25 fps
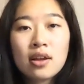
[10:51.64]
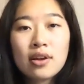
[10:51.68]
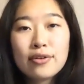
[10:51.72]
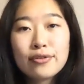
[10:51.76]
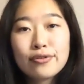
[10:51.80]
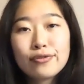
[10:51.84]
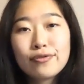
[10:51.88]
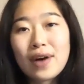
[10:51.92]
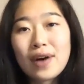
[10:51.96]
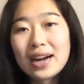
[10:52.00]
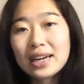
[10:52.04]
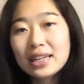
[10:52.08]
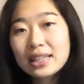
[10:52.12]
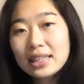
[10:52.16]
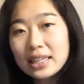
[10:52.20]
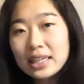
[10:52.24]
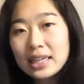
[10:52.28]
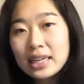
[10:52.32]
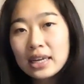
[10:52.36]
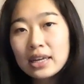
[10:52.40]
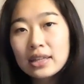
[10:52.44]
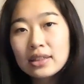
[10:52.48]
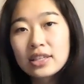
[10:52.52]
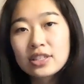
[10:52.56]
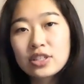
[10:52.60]
Finally,
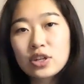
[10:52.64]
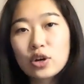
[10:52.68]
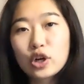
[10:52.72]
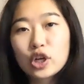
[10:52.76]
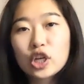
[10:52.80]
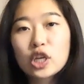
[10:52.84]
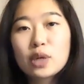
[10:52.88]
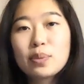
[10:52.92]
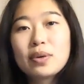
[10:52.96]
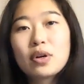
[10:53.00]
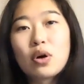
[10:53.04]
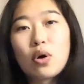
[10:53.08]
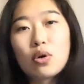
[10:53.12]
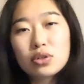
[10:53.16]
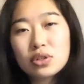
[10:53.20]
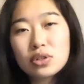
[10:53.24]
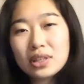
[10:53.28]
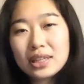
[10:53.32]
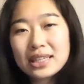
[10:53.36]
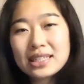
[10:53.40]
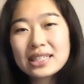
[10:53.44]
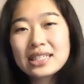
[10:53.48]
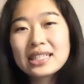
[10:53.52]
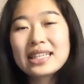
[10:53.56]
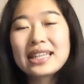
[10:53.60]
this argument also
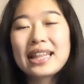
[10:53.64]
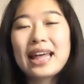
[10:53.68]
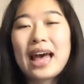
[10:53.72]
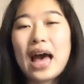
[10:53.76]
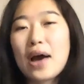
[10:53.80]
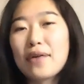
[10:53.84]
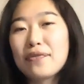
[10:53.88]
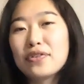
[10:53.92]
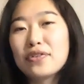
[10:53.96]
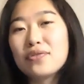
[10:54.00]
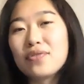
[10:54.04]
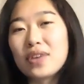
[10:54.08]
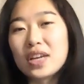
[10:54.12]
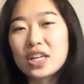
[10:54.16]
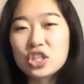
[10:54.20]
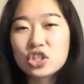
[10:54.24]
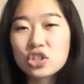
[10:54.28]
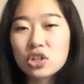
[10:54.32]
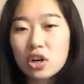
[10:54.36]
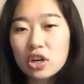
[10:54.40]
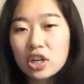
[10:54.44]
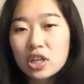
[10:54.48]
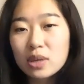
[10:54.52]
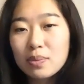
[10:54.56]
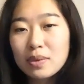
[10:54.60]
links into the AF invasion
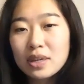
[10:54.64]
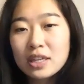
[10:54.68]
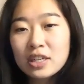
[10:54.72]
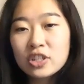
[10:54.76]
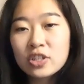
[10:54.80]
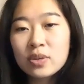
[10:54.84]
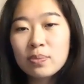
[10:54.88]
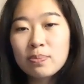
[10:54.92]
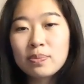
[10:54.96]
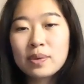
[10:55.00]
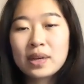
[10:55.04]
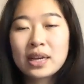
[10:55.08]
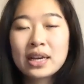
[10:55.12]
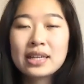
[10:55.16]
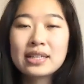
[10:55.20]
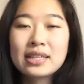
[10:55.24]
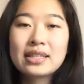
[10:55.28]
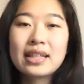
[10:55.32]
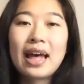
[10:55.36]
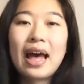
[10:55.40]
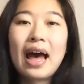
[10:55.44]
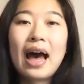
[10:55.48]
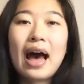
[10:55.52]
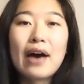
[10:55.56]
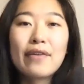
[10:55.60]
argument because the
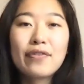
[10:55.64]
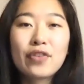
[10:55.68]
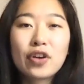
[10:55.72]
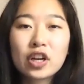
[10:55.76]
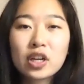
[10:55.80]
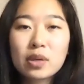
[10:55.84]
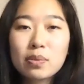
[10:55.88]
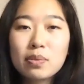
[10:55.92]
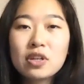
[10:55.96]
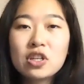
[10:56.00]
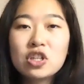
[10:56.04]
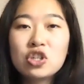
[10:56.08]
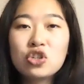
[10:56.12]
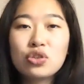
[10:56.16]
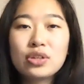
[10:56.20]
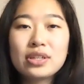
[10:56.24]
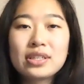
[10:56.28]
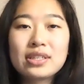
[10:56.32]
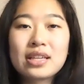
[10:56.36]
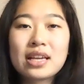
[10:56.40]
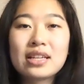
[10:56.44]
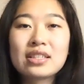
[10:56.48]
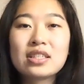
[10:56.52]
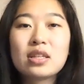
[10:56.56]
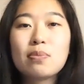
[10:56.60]
AF argument usually
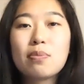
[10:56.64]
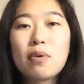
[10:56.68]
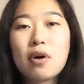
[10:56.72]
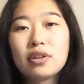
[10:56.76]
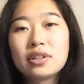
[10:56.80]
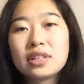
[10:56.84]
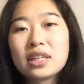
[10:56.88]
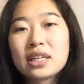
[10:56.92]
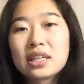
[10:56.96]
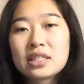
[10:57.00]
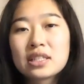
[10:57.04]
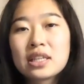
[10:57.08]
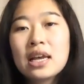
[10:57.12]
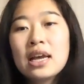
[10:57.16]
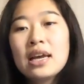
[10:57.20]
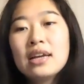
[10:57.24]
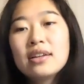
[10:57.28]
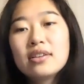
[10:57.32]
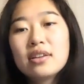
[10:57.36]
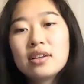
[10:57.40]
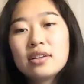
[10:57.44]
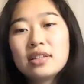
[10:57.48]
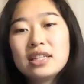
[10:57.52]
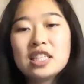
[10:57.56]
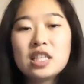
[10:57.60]
says the Baltics
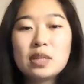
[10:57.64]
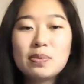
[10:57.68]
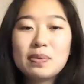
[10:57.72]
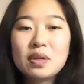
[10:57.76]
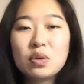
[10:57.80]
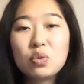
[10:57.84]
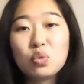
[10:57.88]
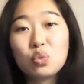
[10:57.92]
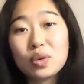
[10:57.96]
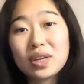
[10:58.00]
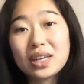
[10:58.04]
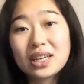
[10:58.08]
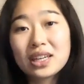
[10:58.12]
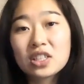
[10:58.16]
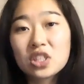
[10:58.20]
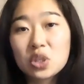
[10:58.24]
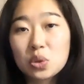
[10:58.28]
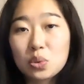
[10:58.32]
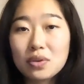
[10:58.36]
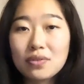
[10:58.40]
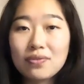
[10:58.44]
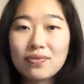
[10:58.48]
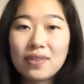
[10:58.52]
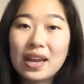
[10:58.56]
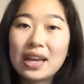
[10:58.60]
need to be weak to
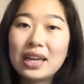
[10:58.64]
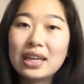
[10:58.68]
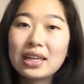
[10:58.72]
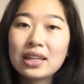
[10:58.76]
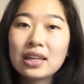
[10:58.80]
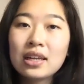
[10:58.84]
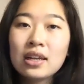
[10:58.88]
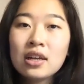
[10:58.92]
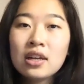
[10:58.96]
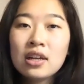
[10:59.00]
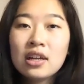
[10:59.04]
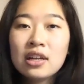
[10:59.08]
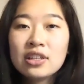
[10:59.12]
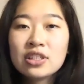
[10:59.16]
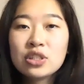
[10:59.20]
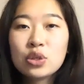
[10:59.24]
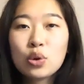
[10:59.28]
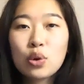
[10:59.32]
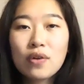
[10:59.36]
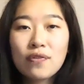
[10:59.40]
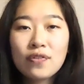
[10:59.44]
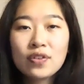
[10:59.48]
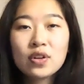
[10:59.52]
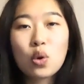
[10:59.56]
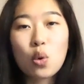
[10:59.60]
invade. So
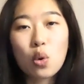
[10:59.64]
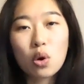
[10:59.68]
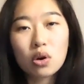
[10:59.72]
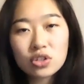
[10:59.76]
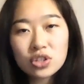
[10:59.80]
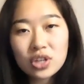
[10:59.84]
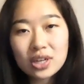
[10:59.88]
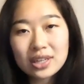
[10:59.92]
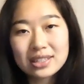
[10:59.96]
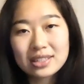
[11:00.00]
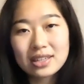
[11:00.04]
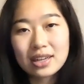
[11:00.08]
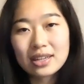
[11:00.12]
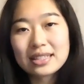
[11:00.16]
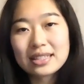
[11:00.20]
if an oil shock does